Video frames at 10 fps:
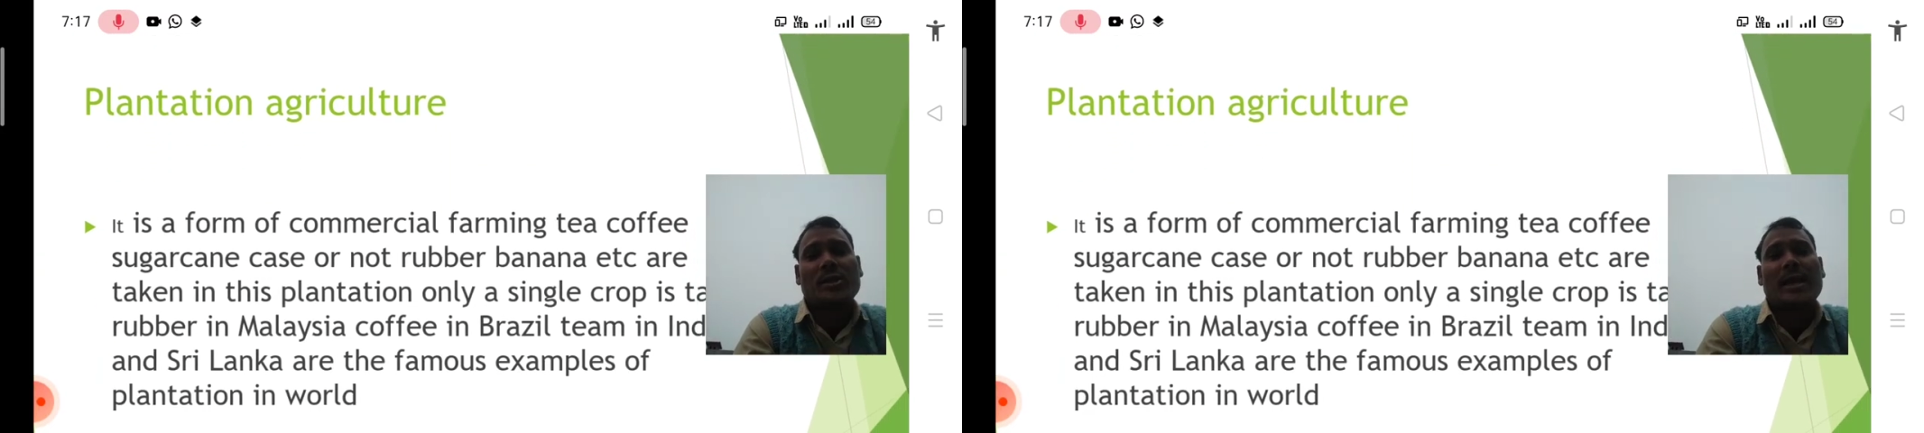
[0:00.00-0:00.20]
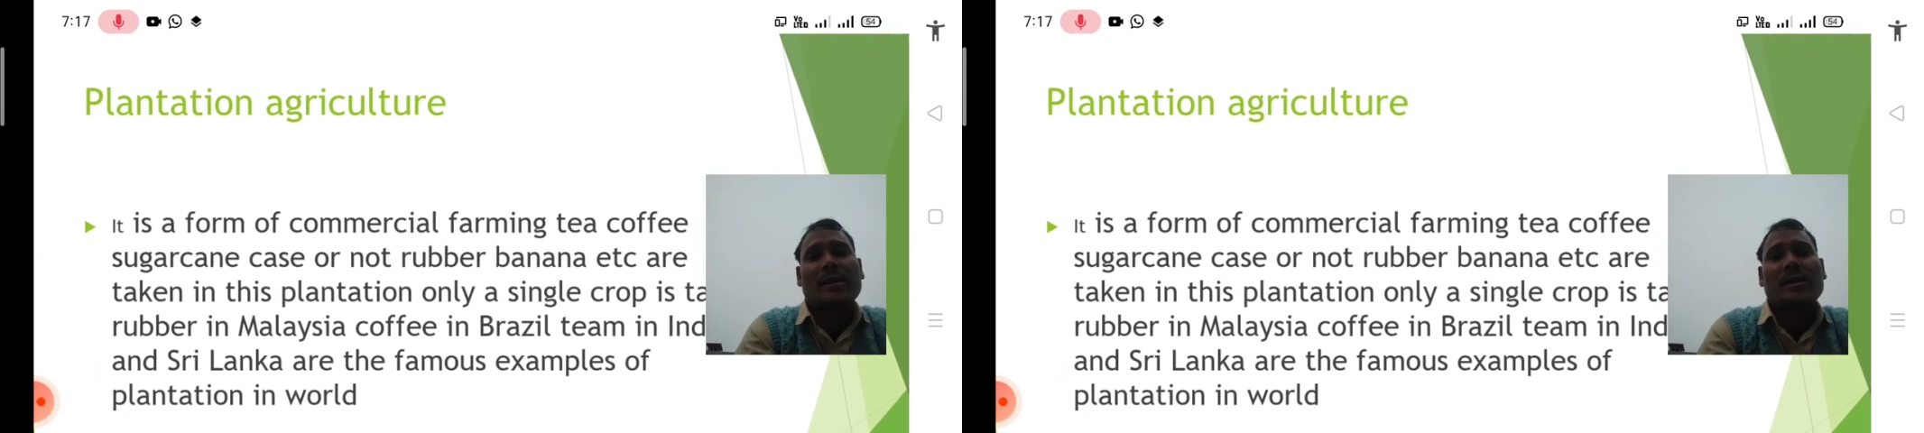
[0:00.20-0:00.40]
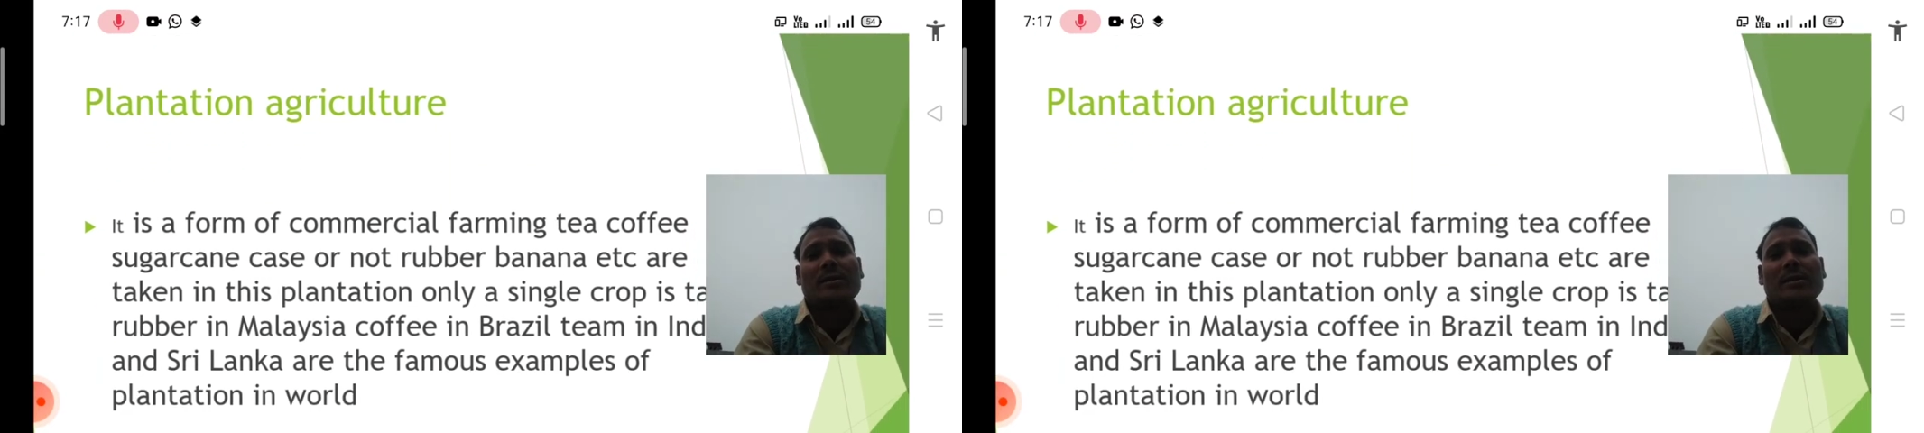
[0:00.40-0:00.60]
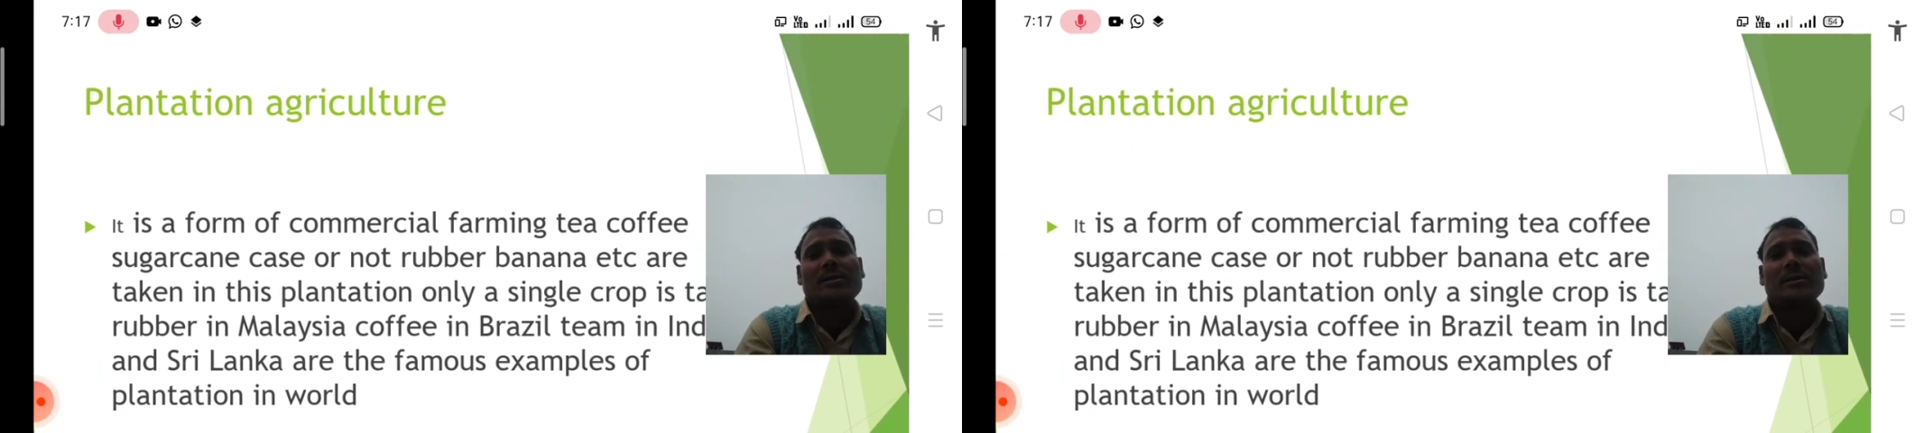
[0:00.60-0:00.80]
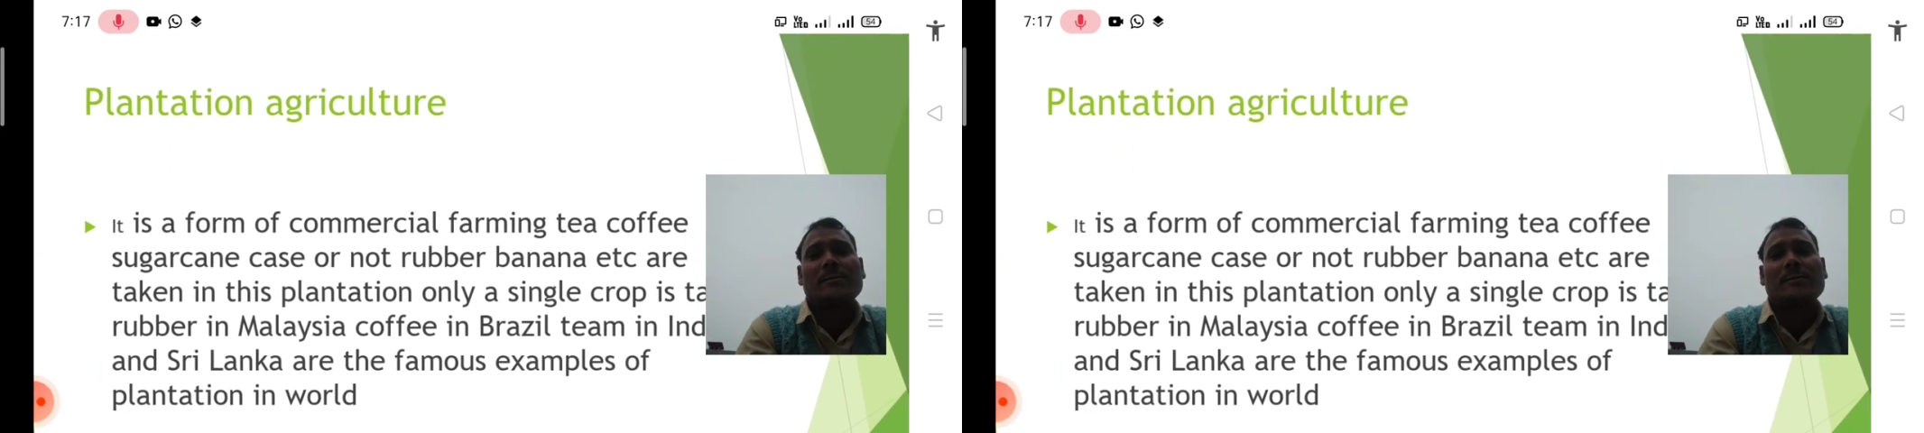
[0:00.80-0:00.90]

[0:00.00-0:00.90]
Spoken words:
agriculture.